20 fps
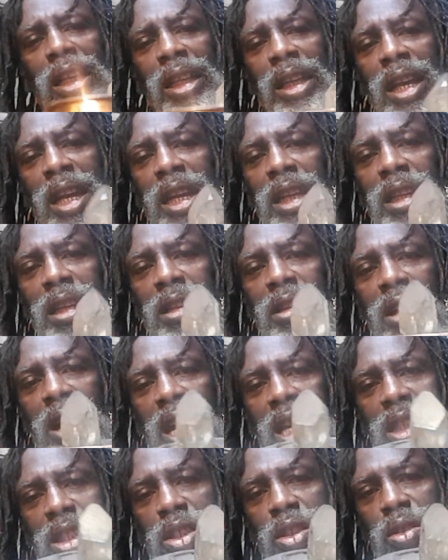Again, a
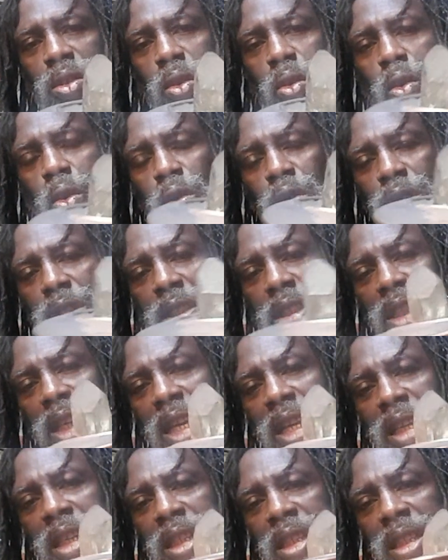nice quartz
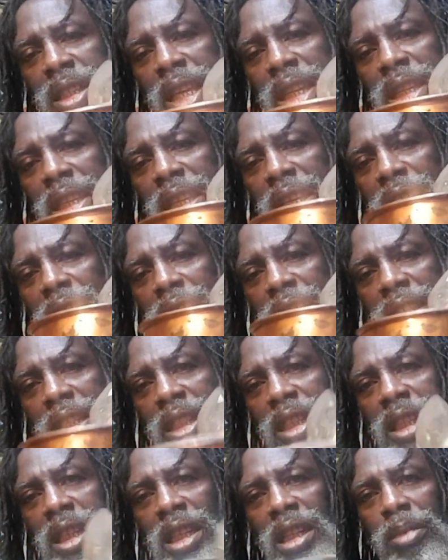there in the center,
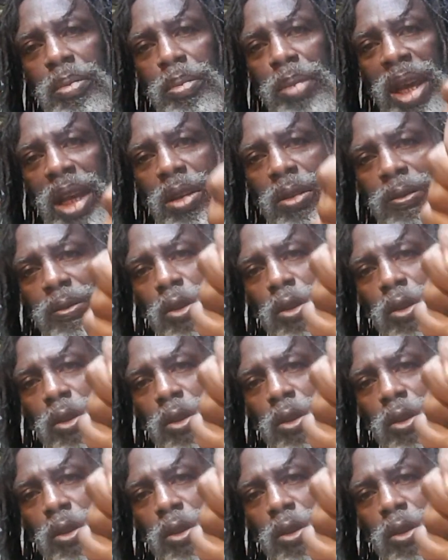sitting in the bed of